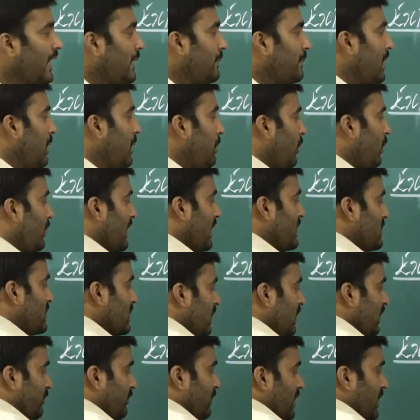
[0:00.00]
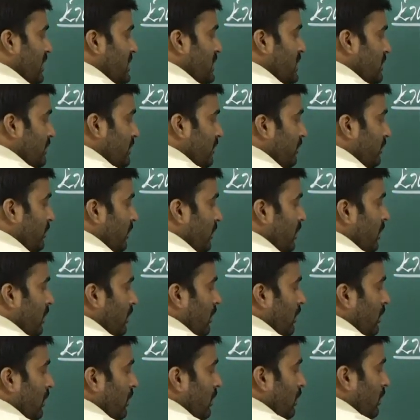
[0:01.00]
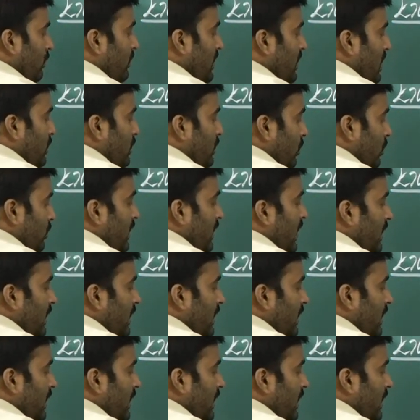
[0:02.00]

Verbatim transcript: terminal potential difference. We know